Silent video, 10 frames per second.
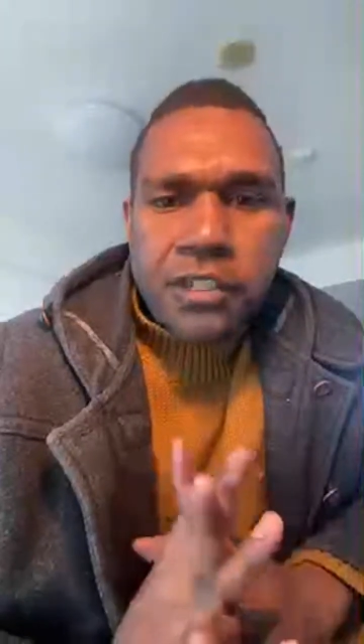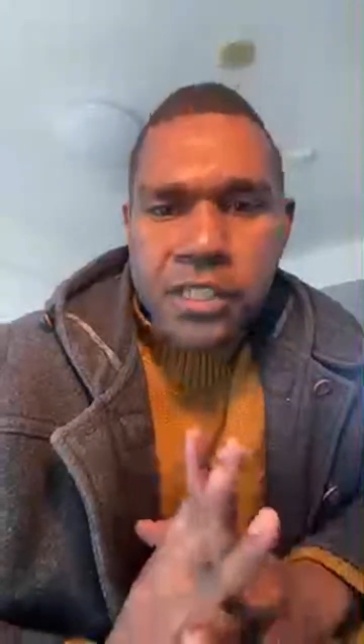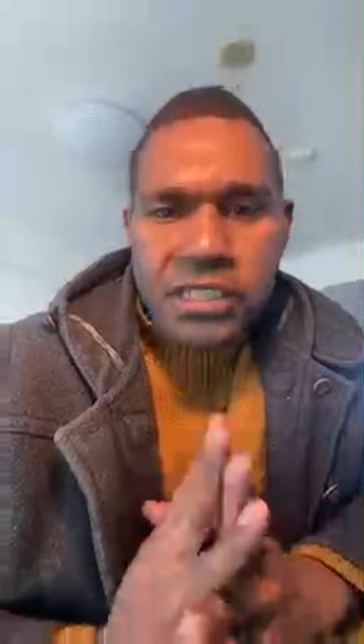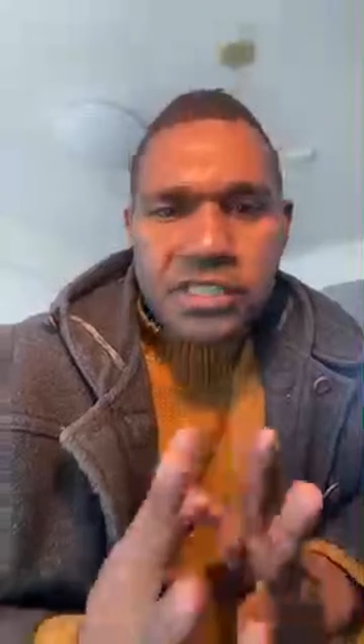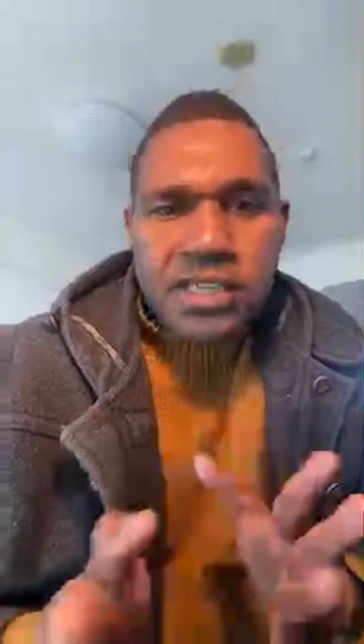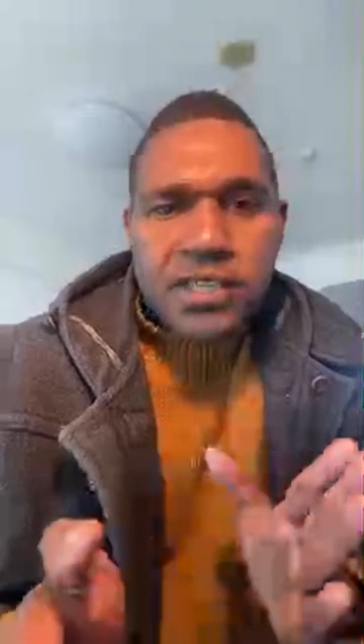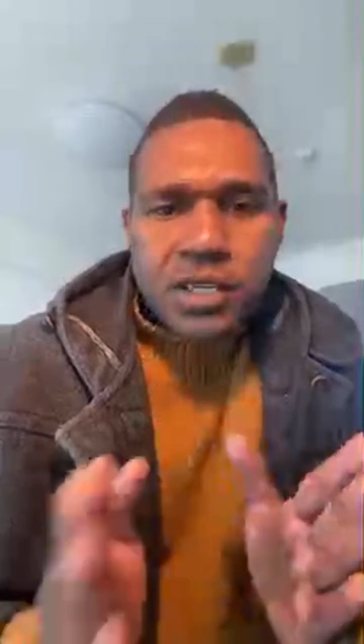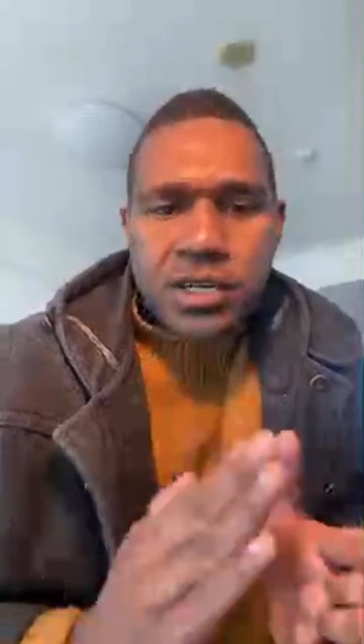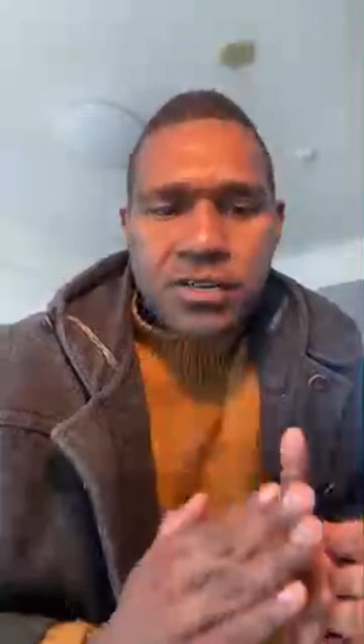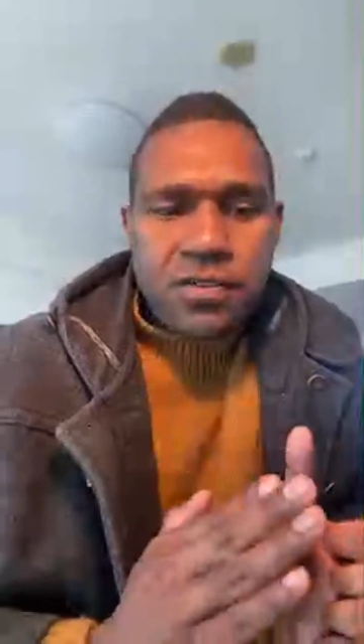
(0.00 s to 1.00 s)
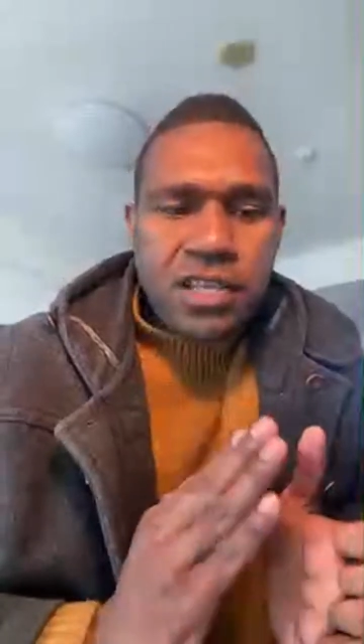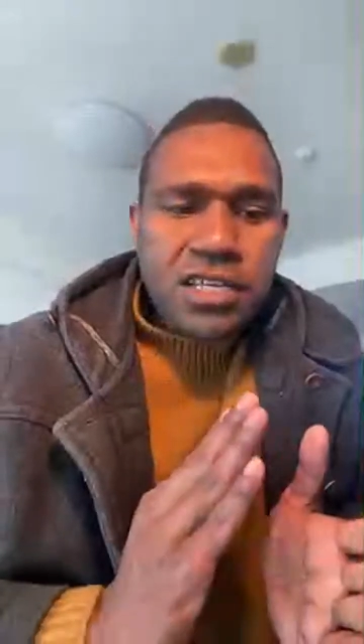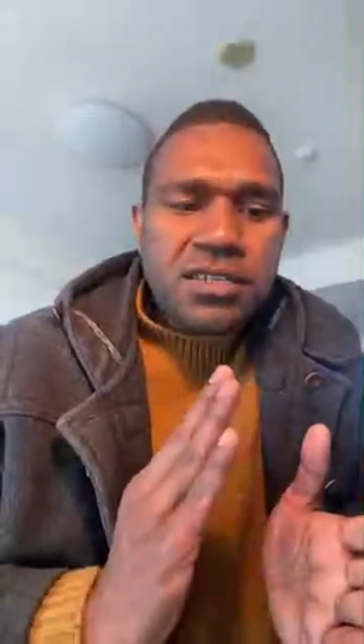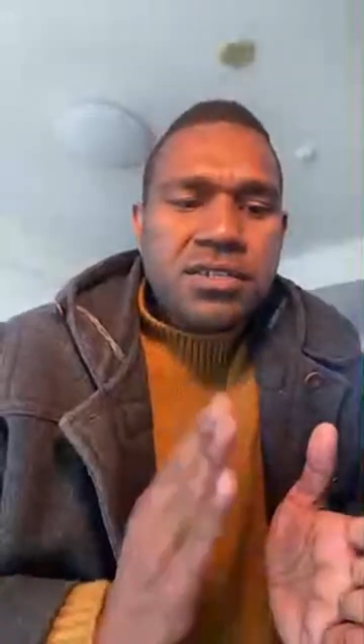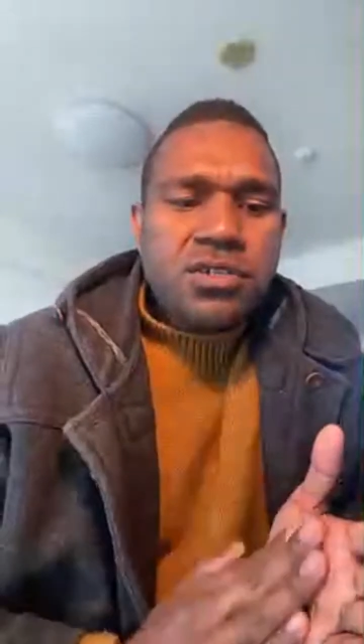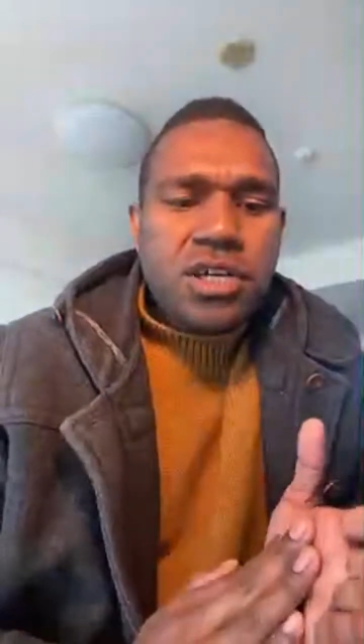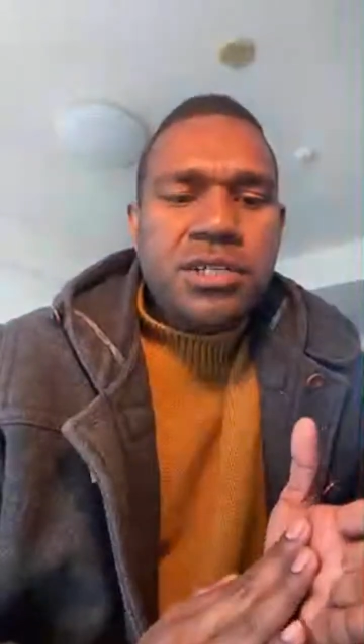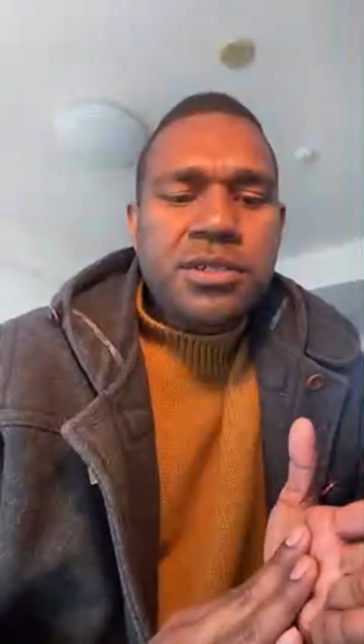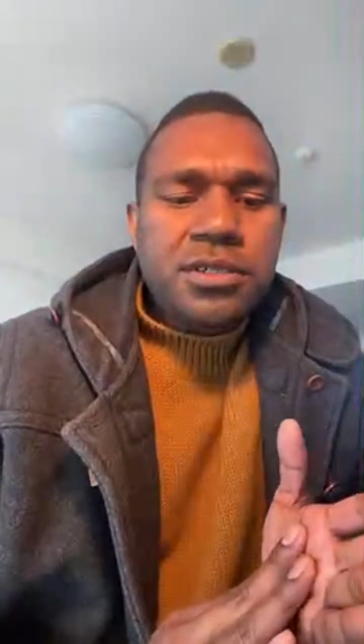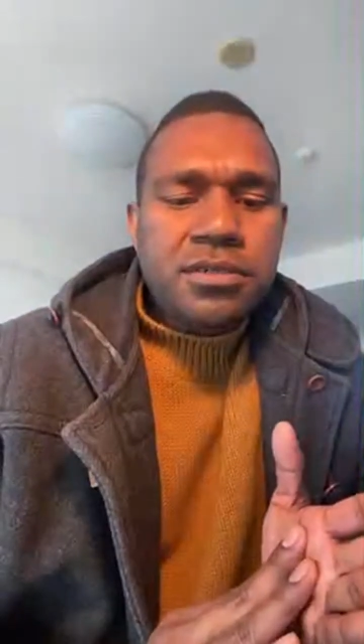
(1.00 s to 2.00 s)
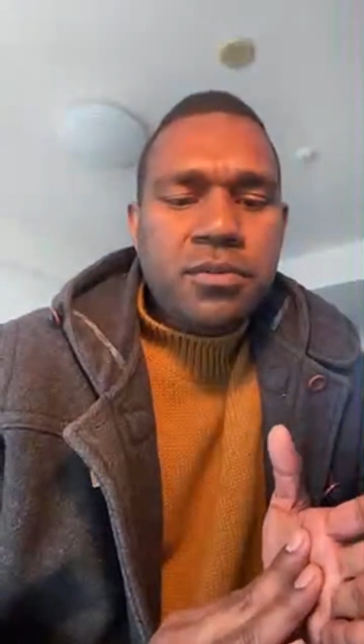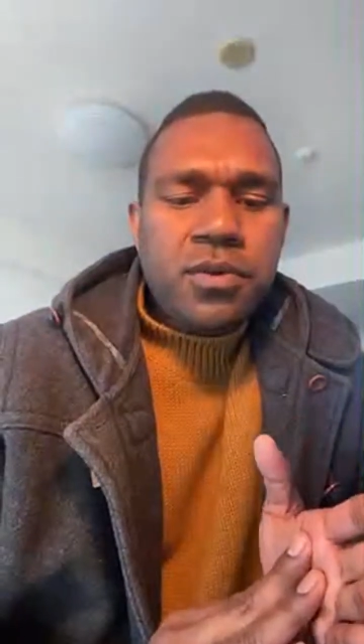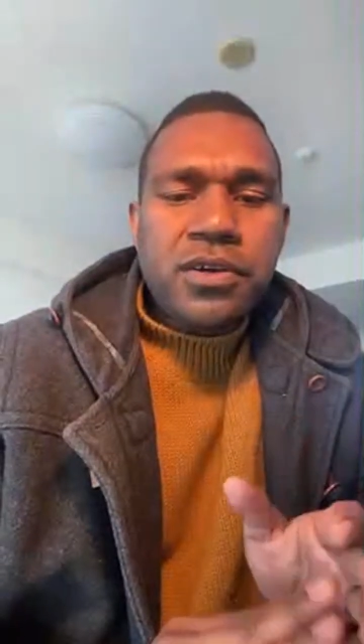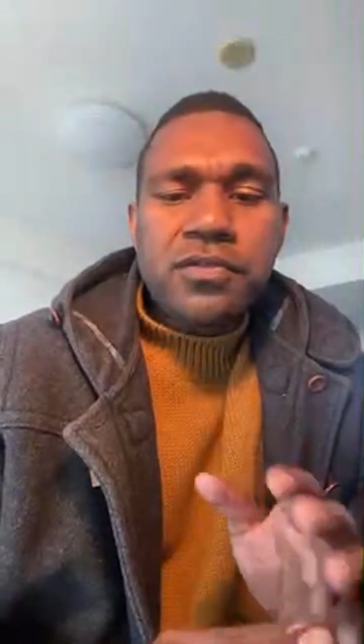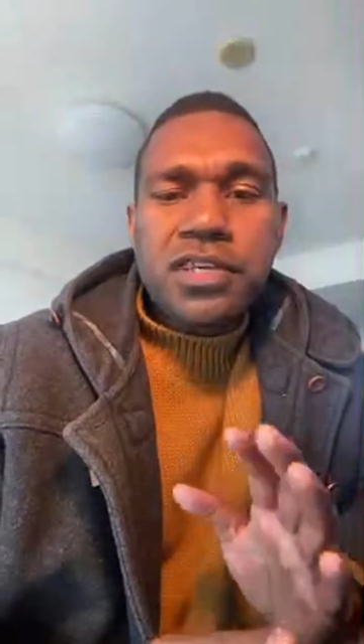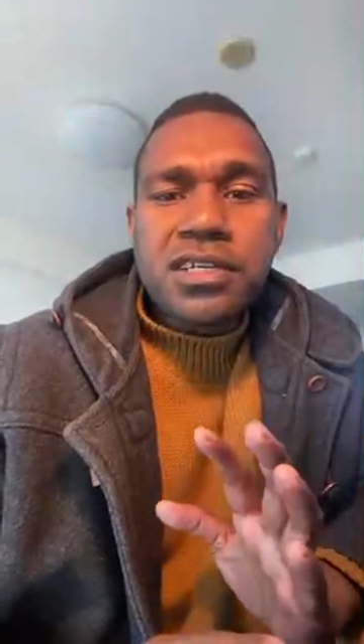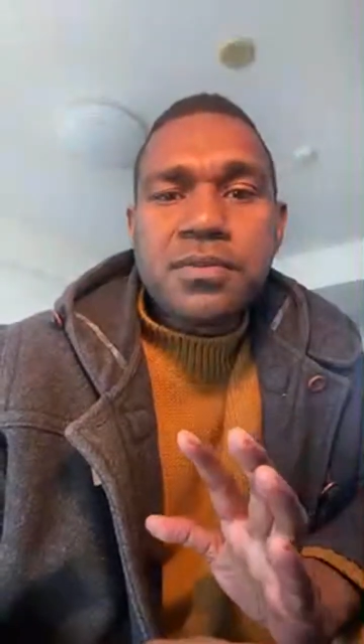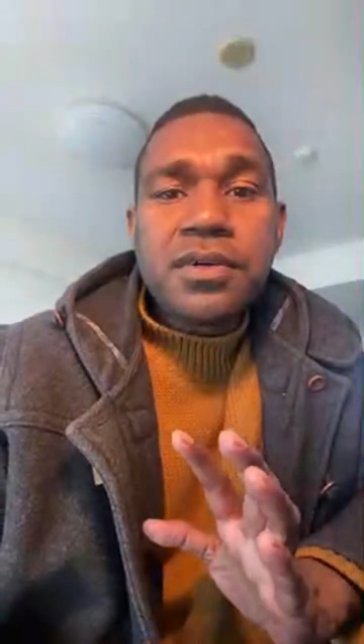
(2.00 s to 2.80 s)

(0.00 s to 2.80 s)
since I started this channel, one of the